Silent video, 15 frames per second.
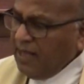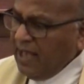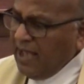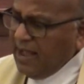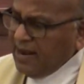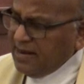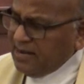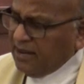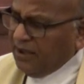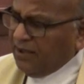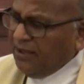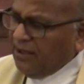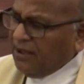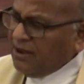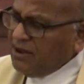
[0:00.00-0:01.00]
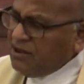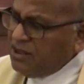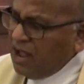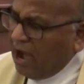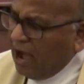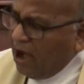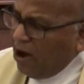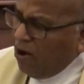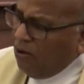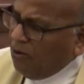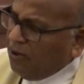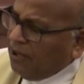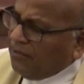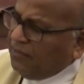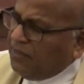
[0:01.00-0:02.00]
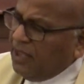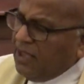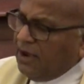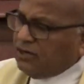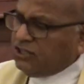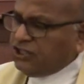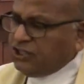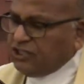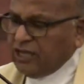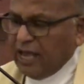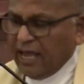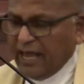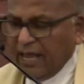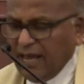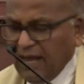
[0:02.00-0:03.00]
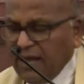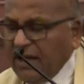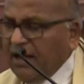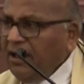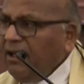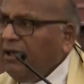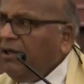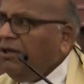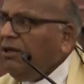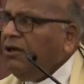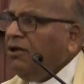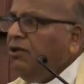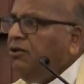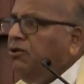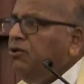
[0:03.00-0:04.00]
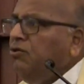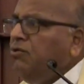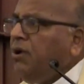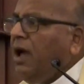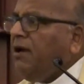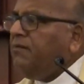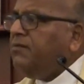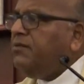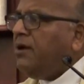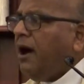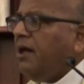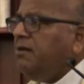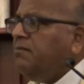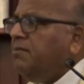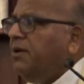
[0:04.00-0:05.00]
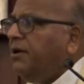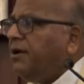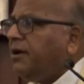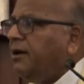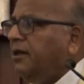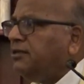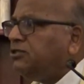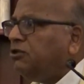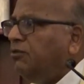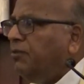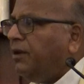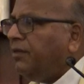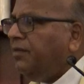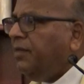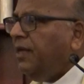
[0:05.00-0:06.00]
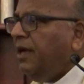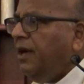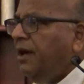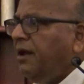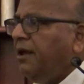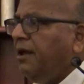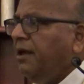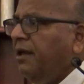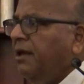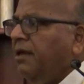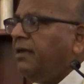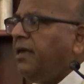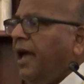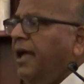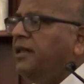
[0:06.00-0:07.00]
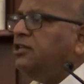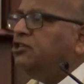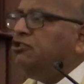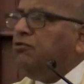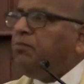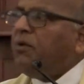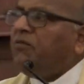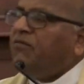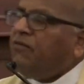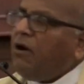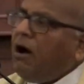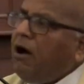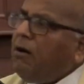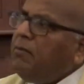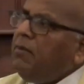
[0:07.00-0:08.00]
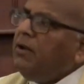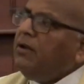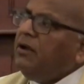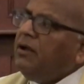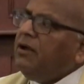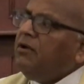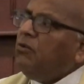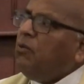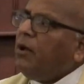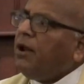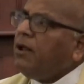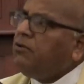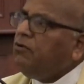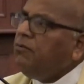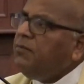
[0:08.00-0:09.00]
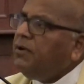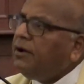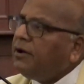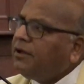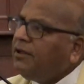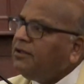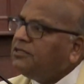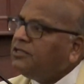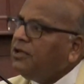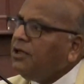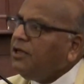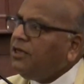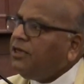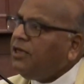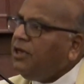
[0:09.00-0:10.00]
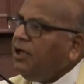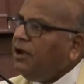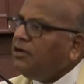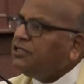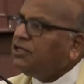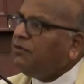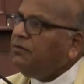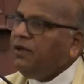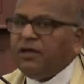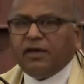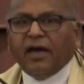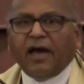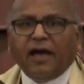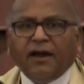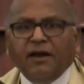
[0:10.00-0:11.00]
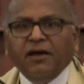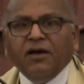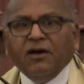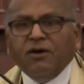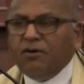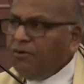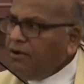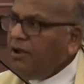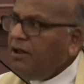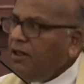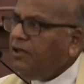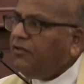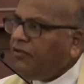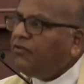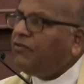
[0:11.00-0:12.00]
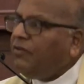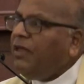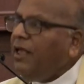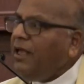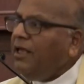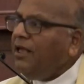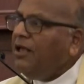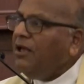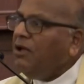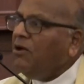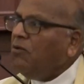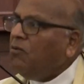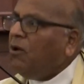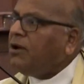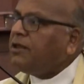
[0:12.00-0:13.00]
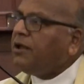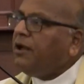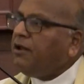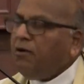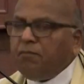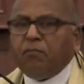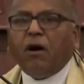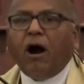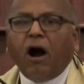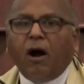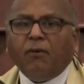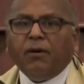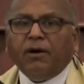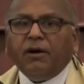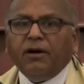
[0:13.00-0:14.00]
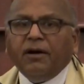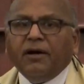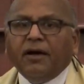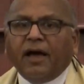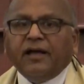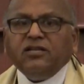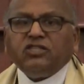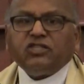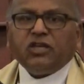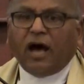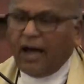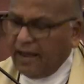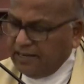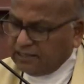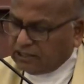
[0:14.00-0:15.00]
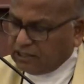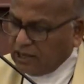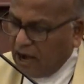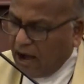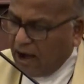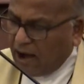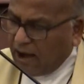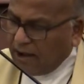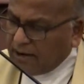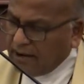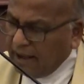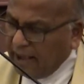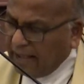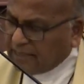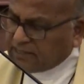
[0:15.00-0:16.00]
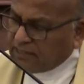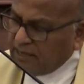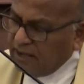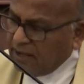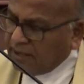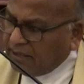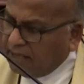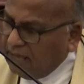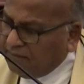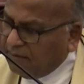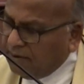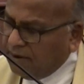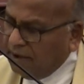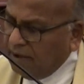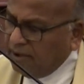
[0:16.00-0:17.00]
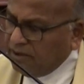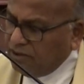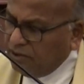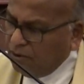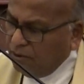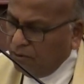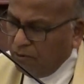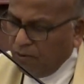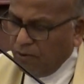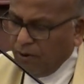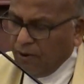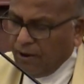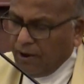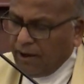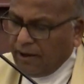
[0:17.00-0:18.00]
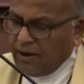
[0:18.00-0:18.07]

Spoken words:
And now they are saying, you have done miracles over there. Can't you perform one of the miracles here so we can really see what kind of power and signs God has given you?